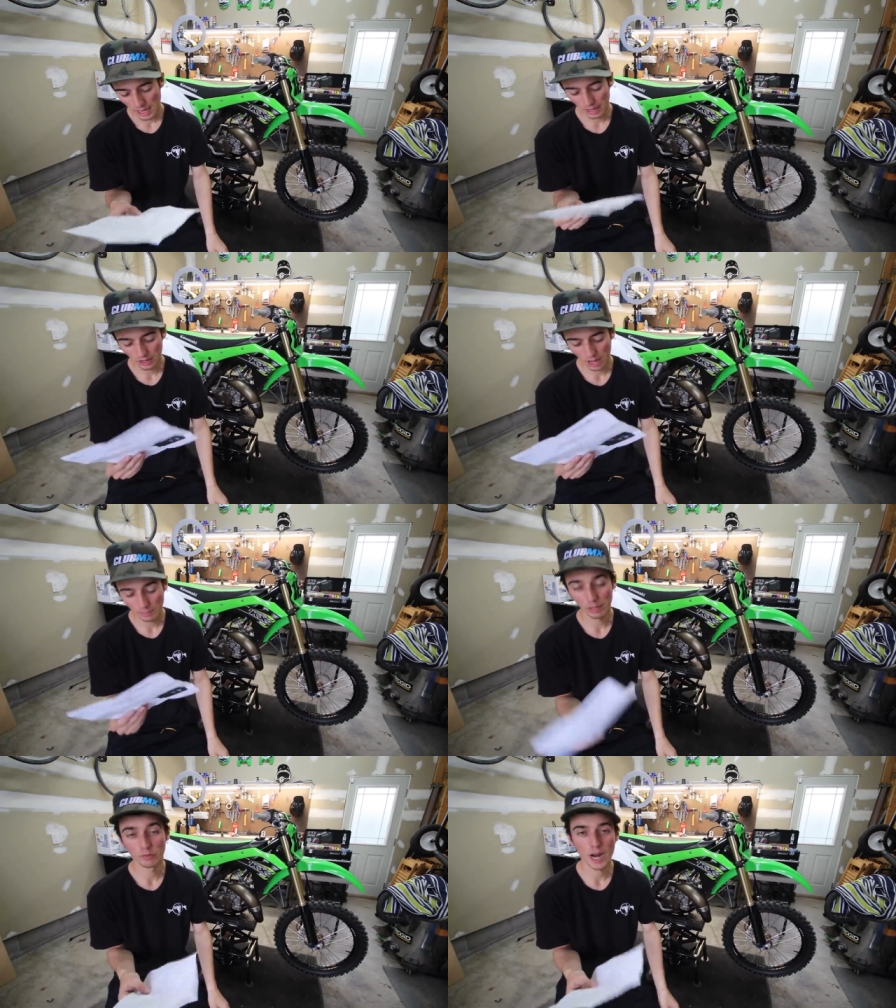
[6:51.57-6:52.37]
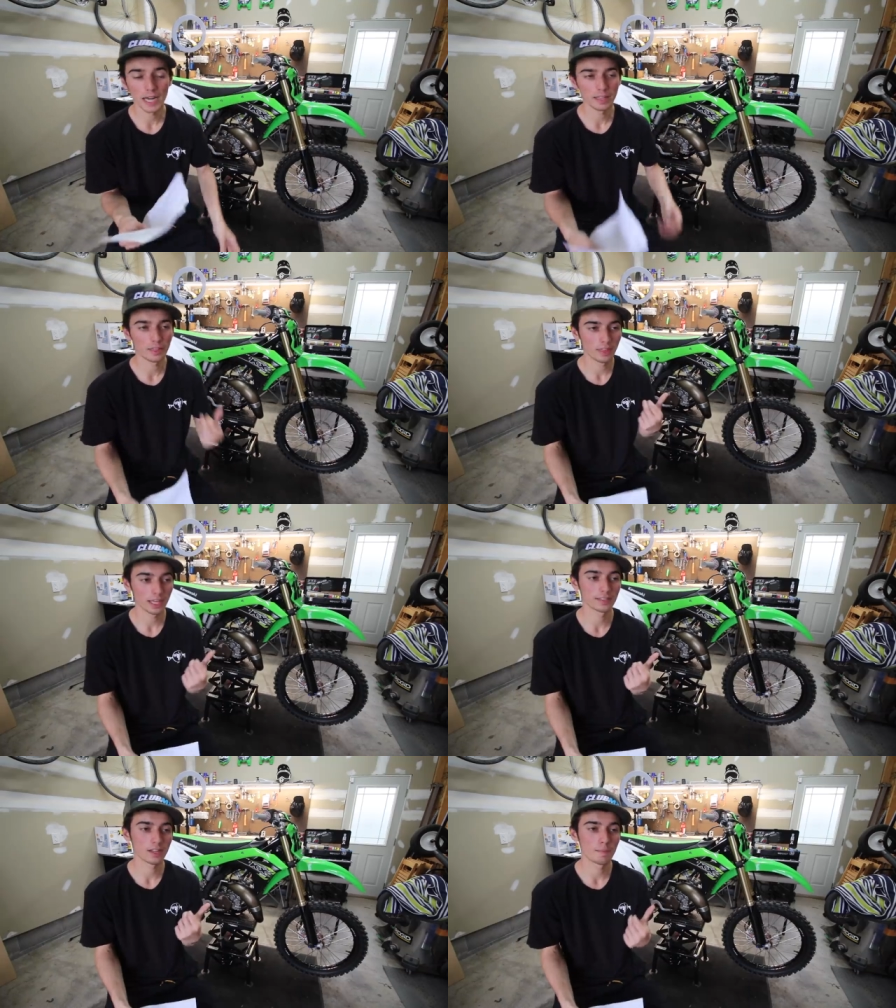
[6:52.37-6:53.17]
And I mean, riding
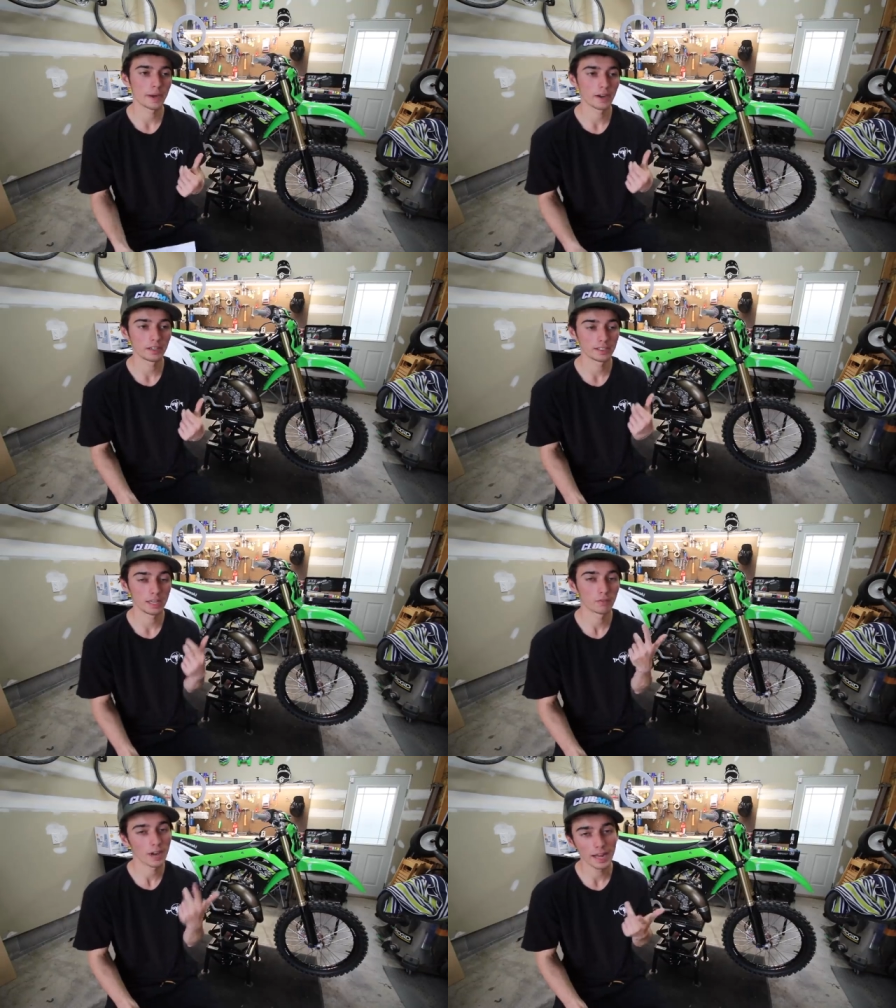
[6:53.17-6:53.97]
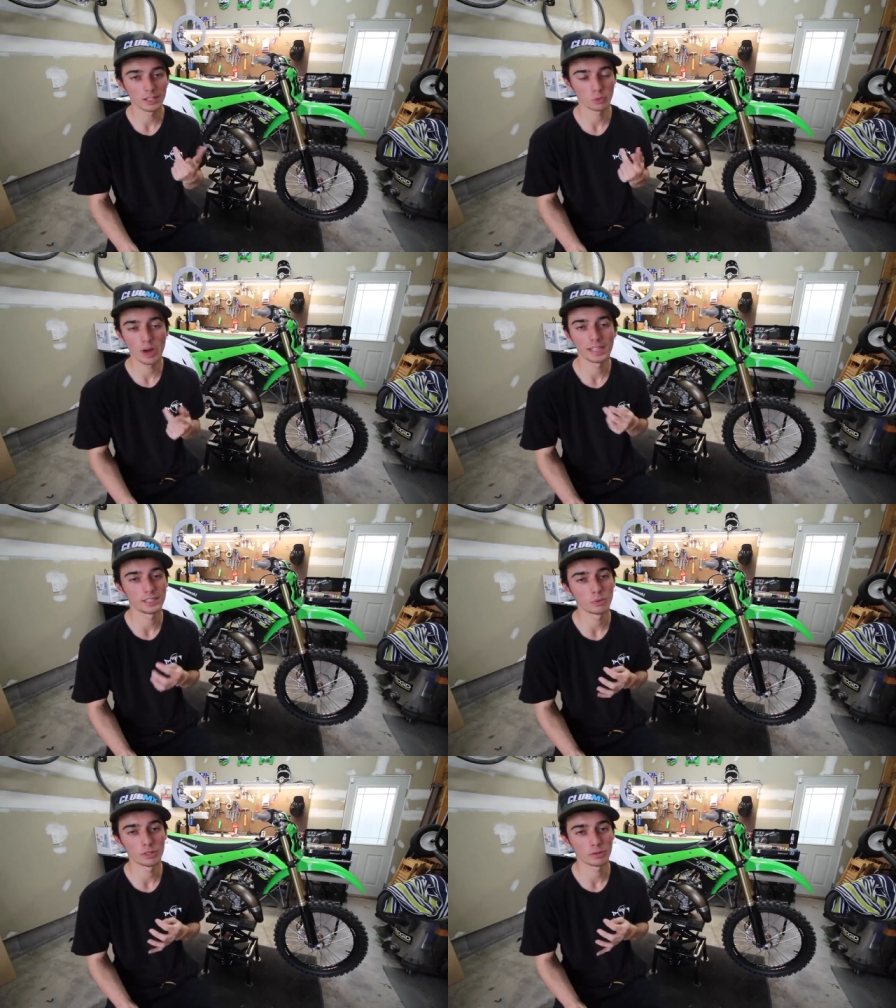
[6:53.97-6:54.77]
this compared to, say, Ryan's
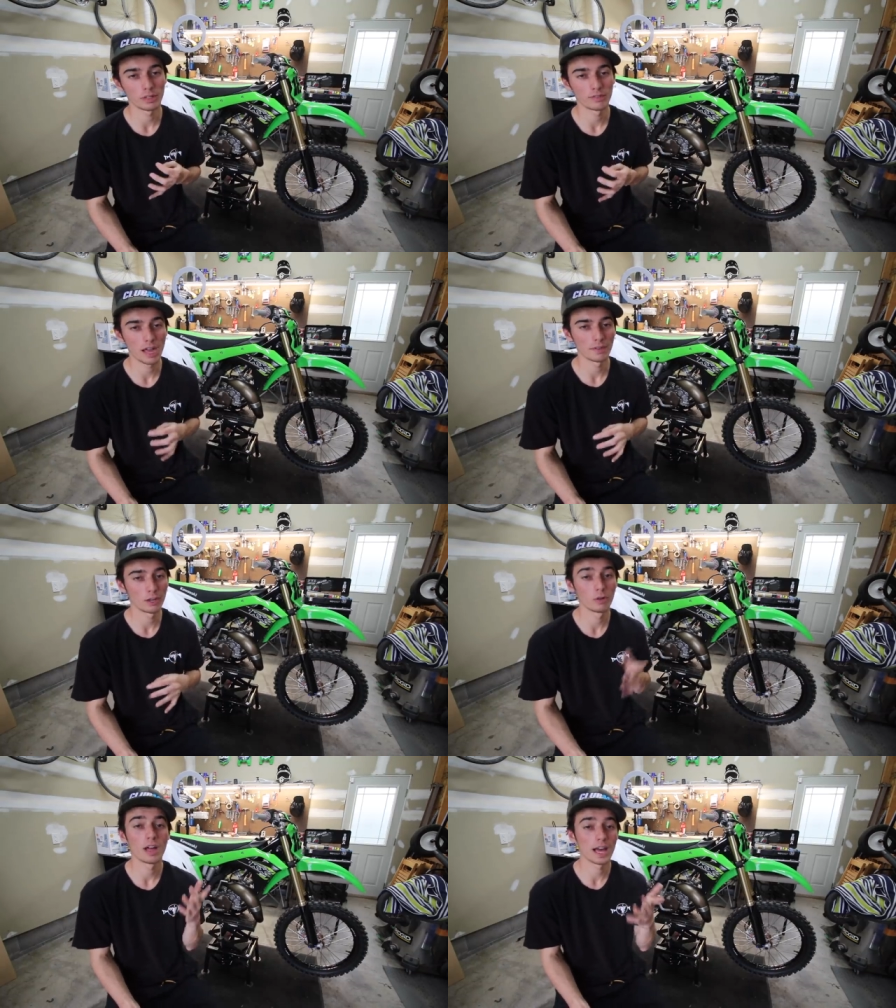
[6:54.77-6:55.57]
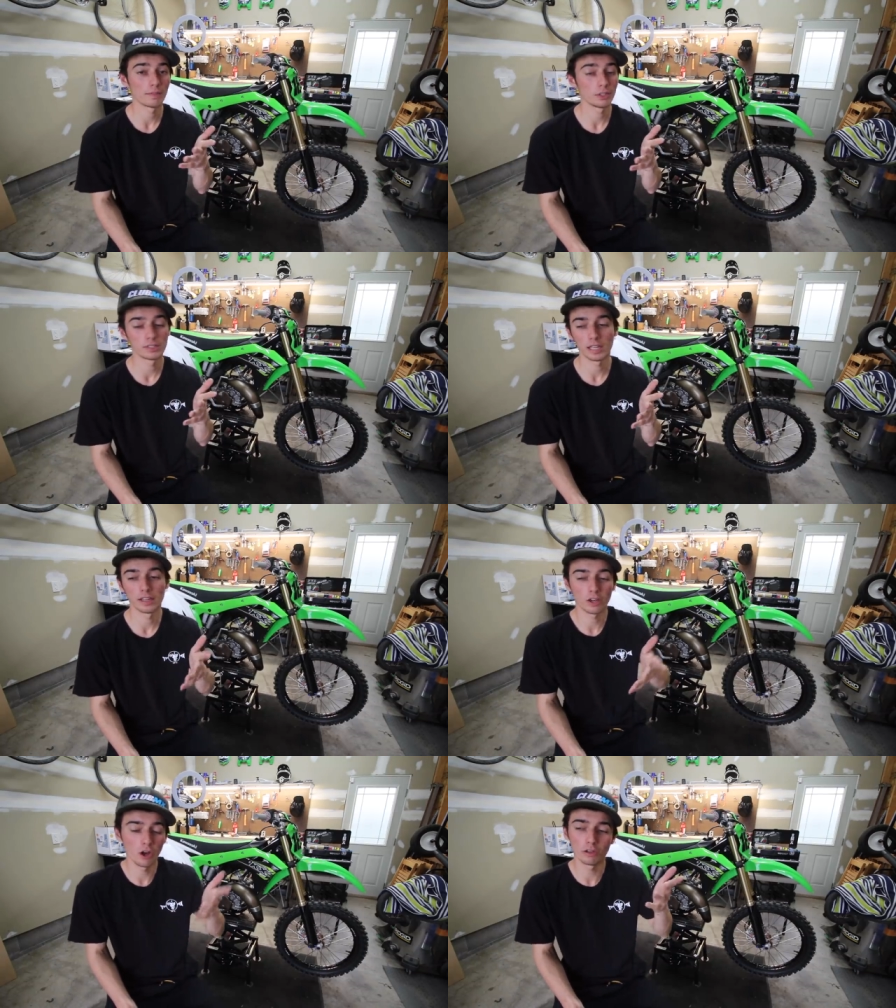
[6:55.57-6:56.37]
YZ125, I know a lot of you said,
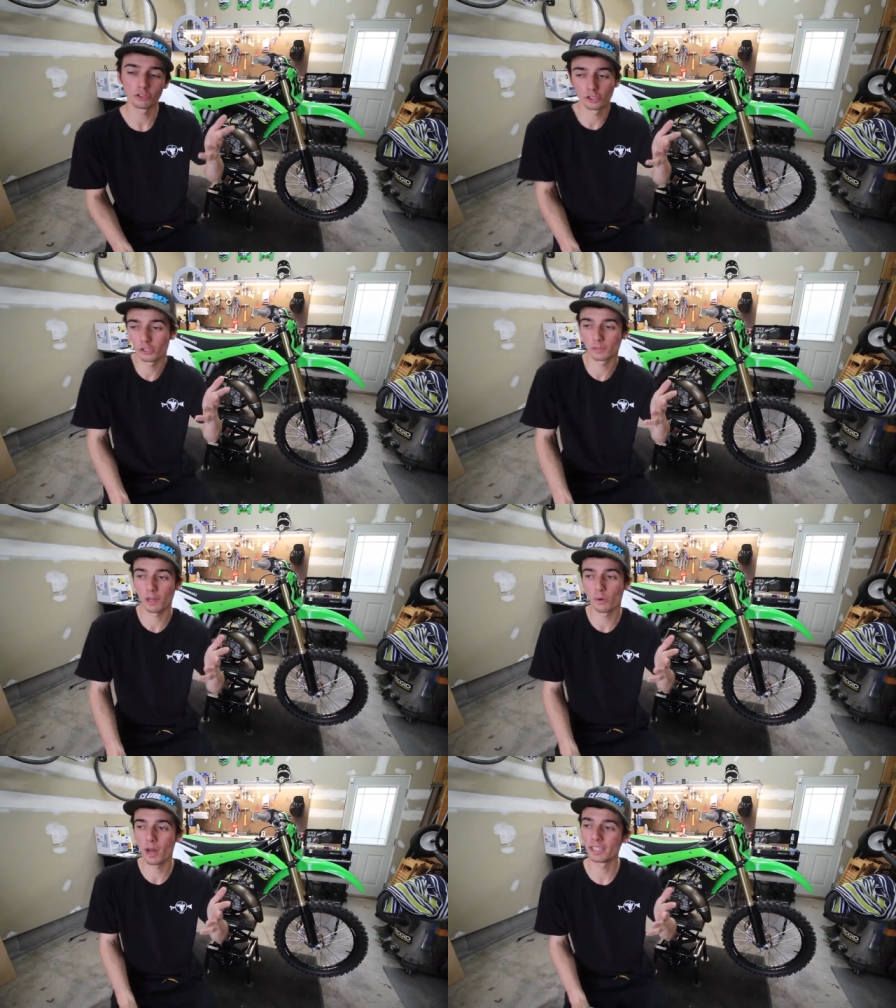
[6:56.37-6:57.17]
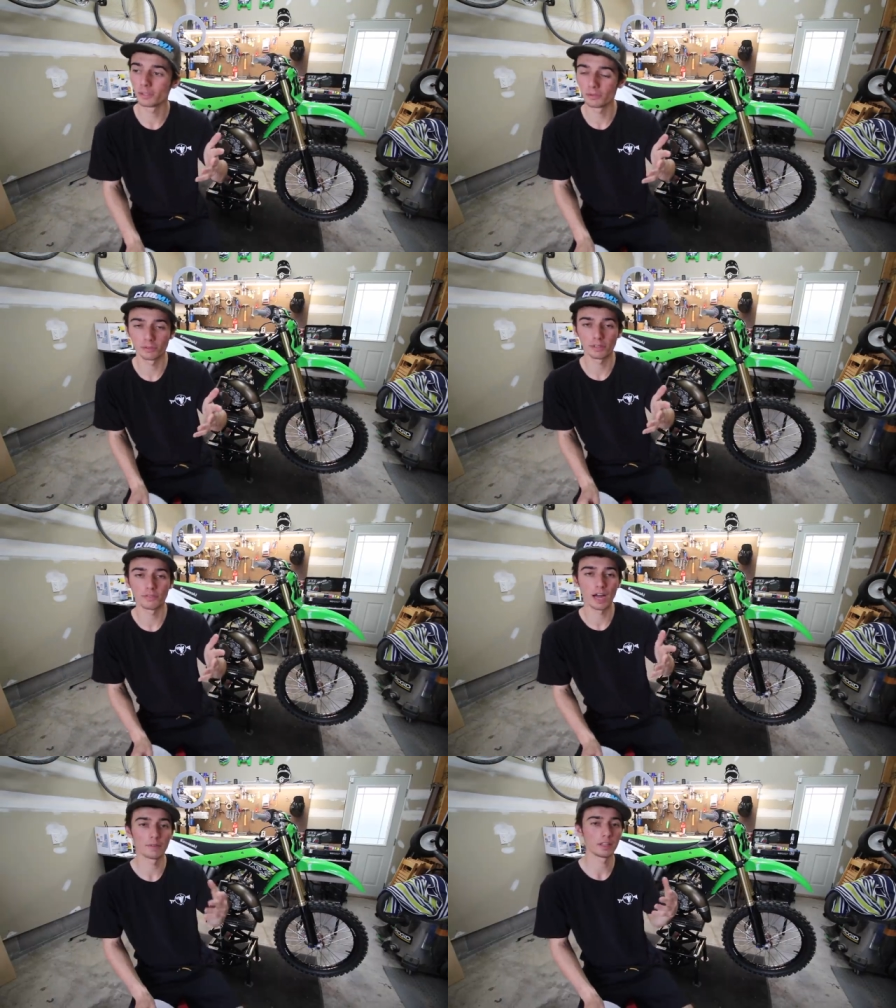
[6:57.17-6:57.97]
like, oh, you should have just bought a
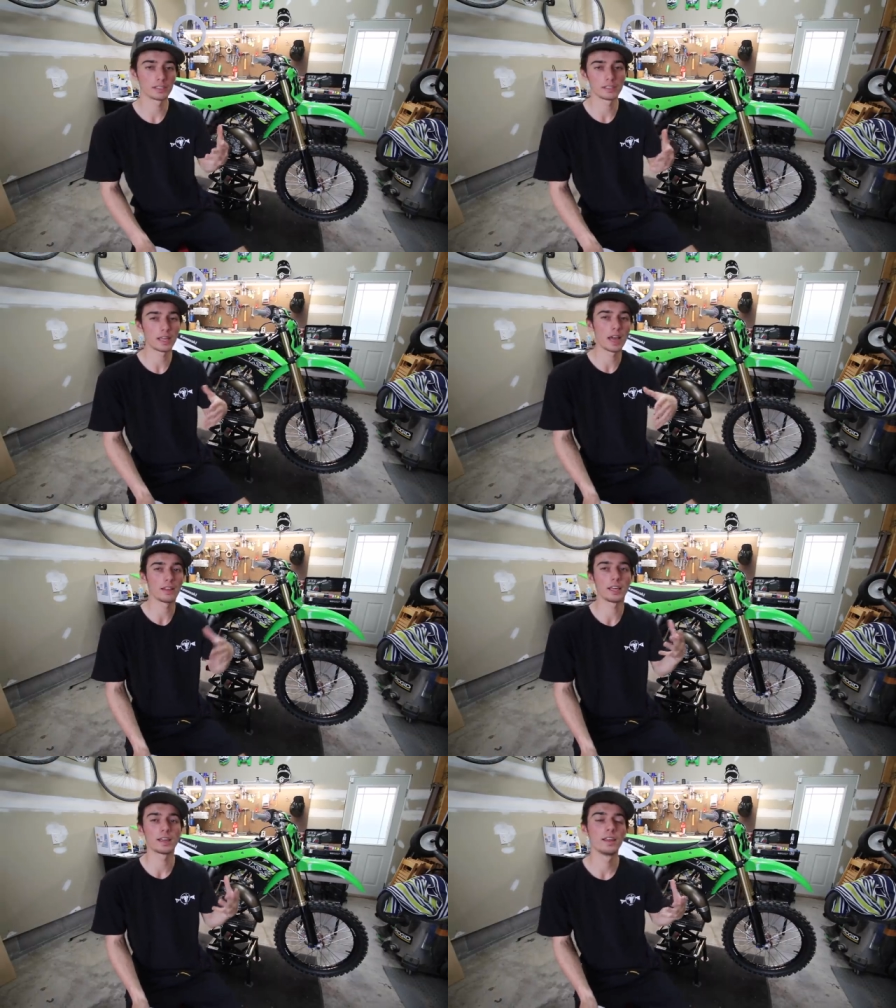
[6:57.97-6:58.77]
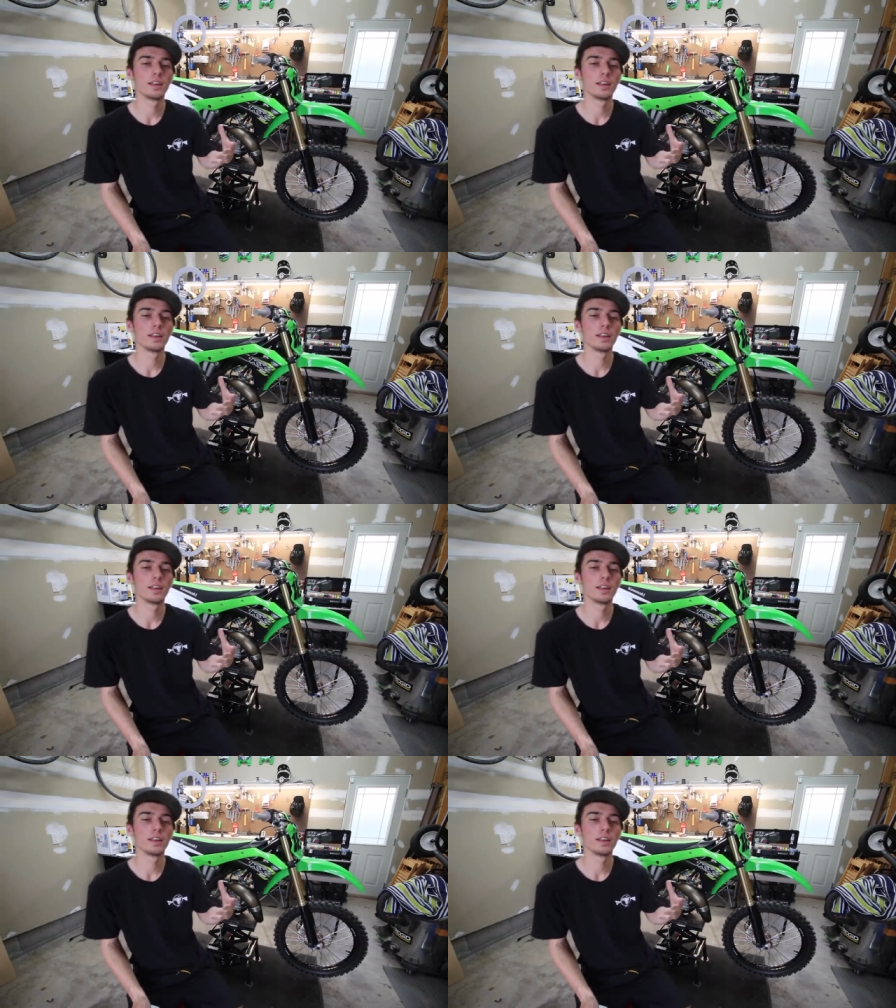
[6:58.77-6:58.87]
YZ125 or this and that. Like,